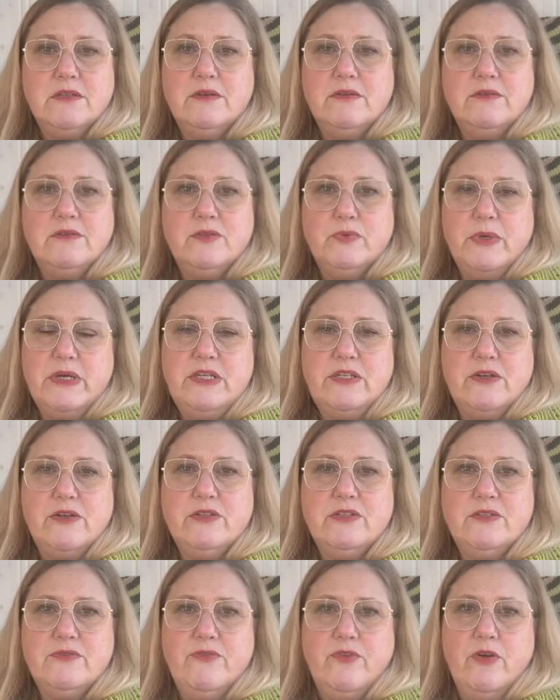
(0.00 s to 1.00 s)

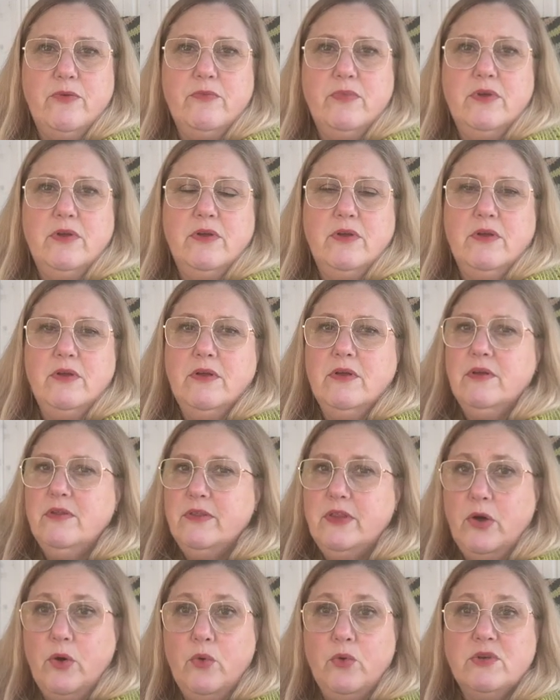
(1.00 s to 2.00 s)
sweaters from
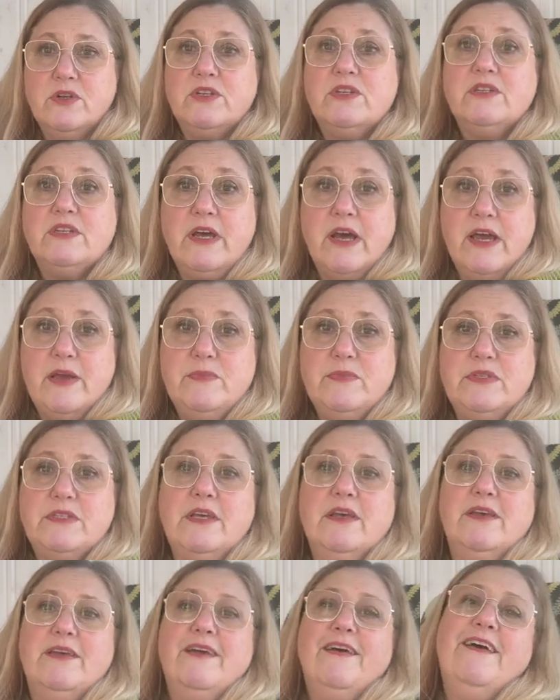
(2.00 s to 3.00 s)
the old times
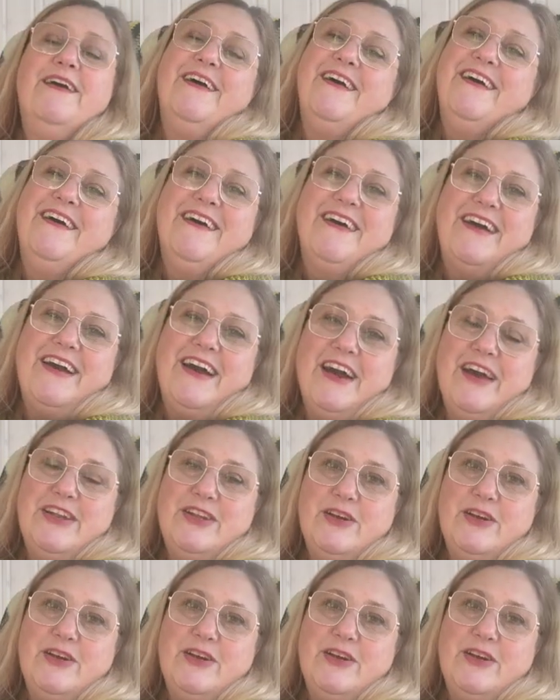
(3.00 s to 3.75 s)
kind